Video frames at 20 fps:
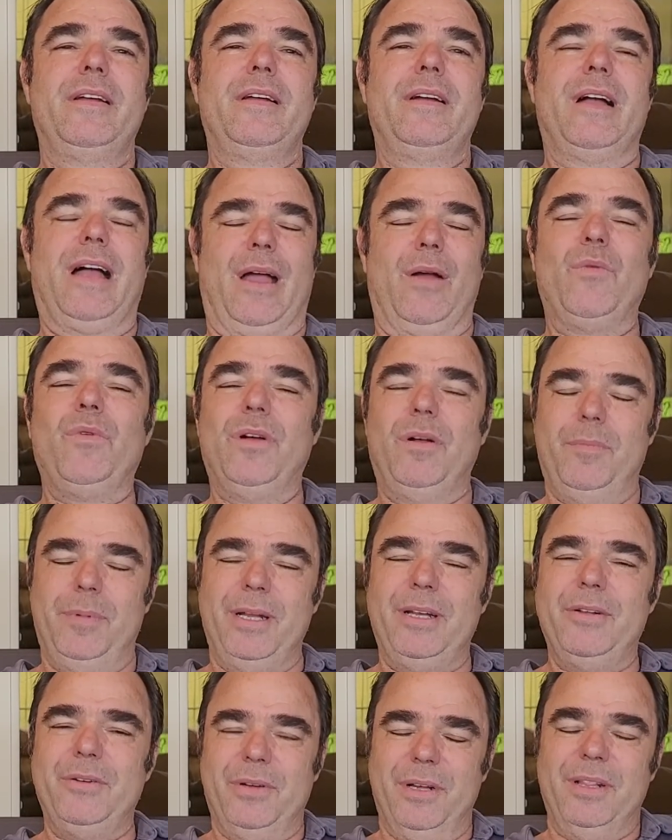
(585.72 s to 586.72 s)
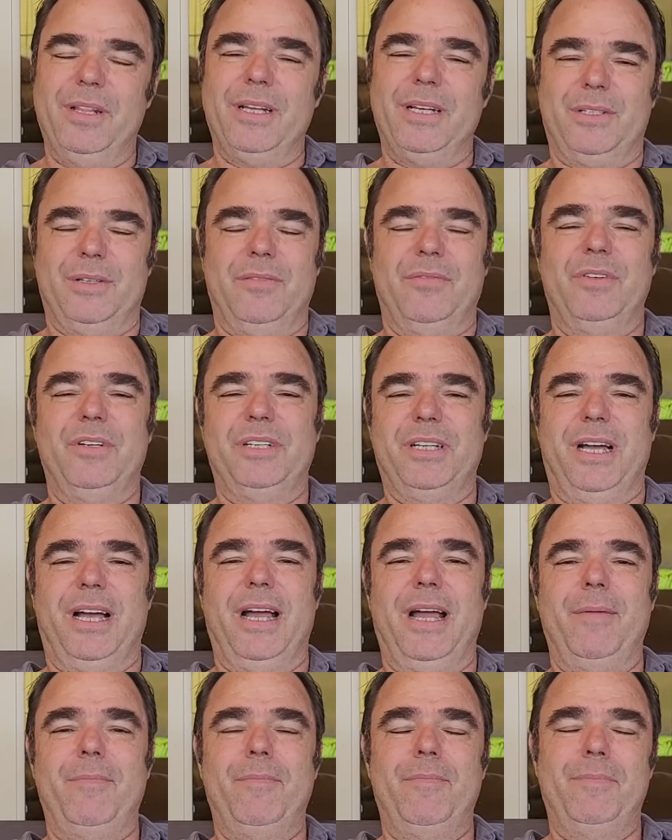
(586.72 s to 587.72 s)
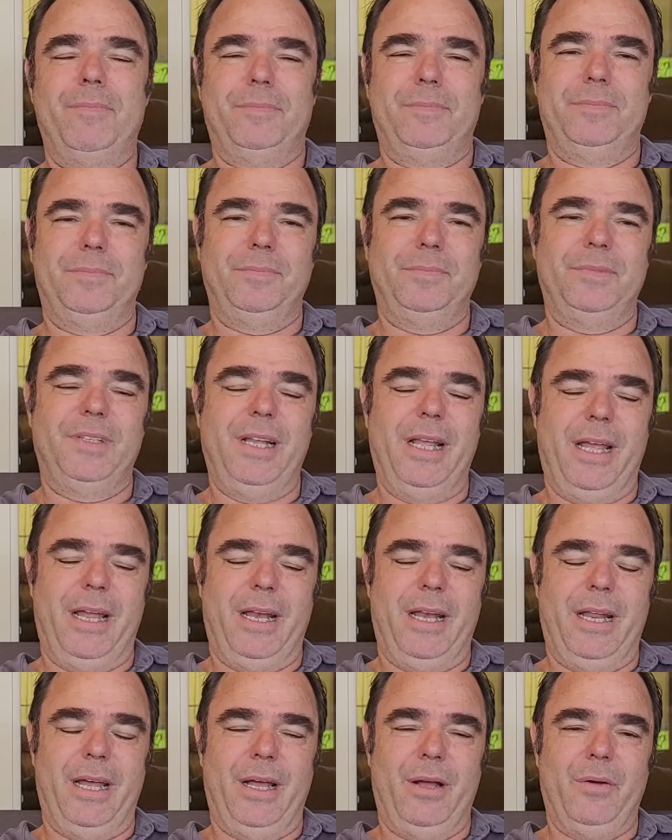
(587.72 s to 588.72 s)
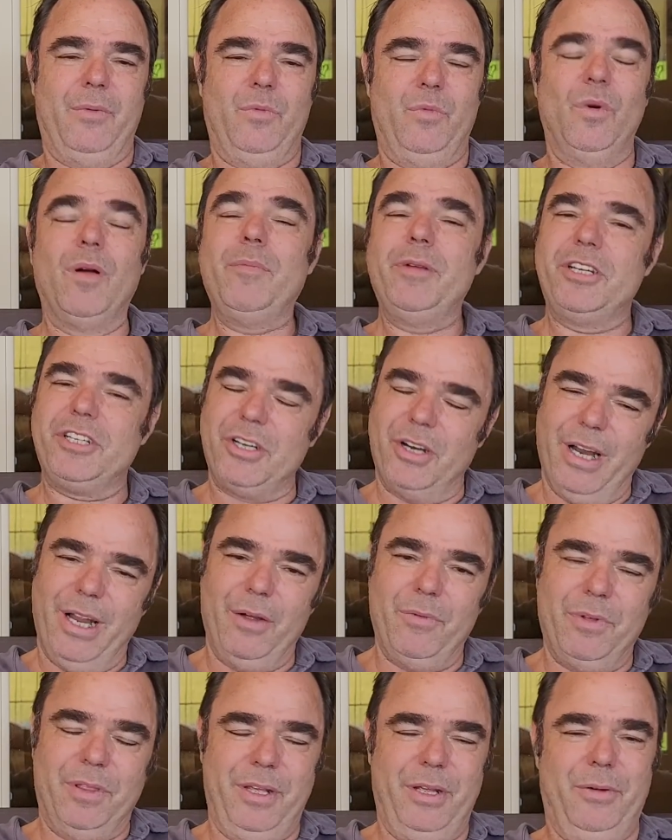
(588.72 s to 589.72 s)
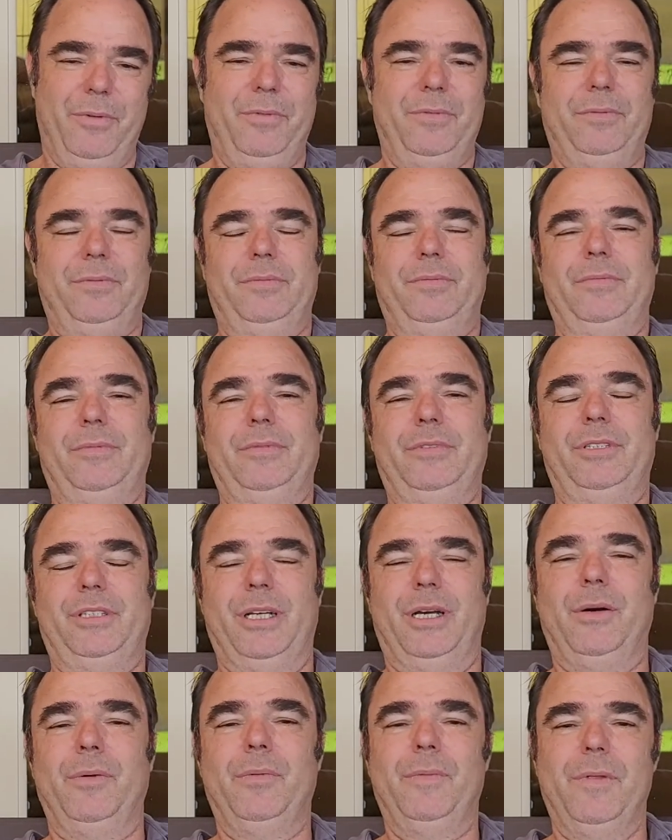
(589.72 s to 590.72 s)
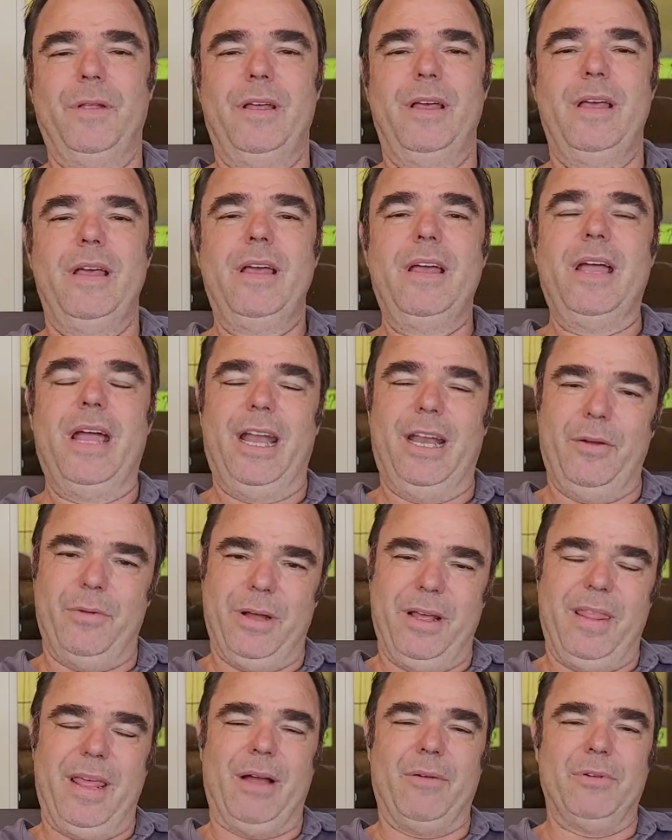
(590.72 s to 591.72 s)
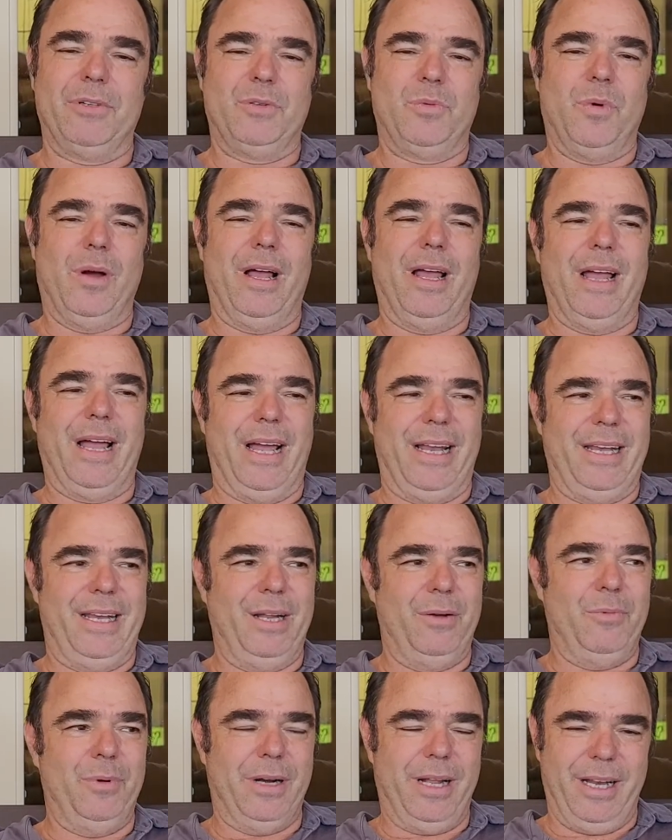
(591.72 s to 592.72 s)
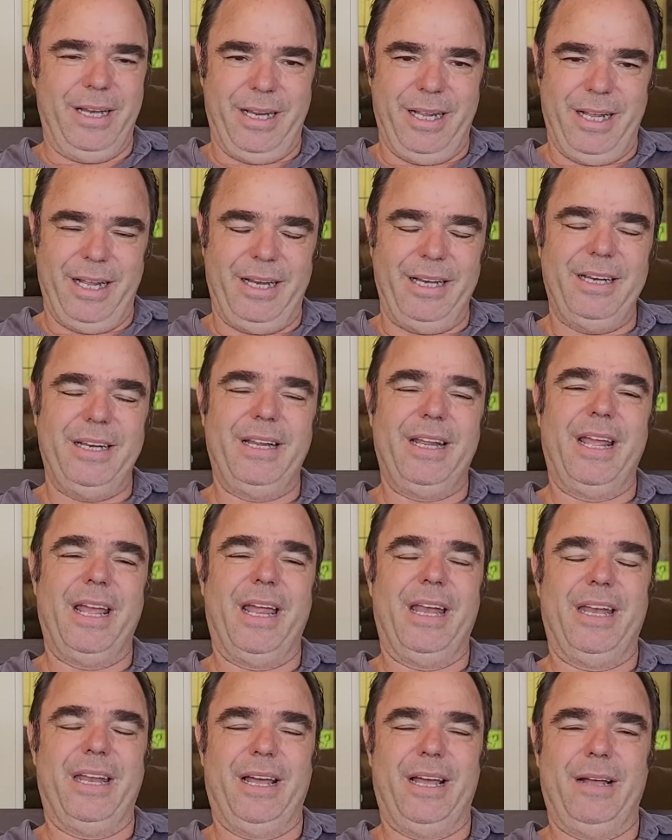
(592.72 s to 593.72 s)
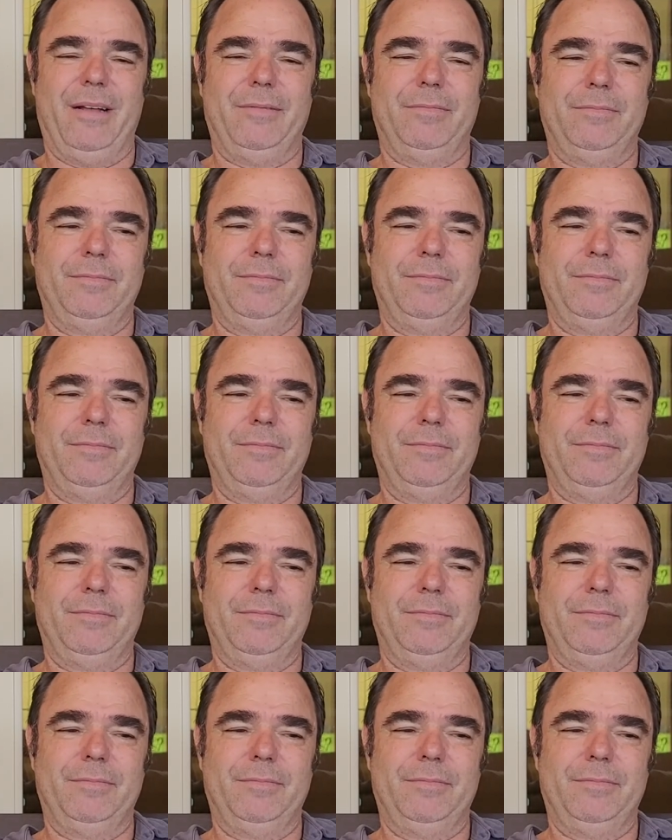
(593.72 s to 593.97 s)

I will be doing this over time, and uh, we'll be sharing it with you. So, anyway, that was why I did what I did, and uh,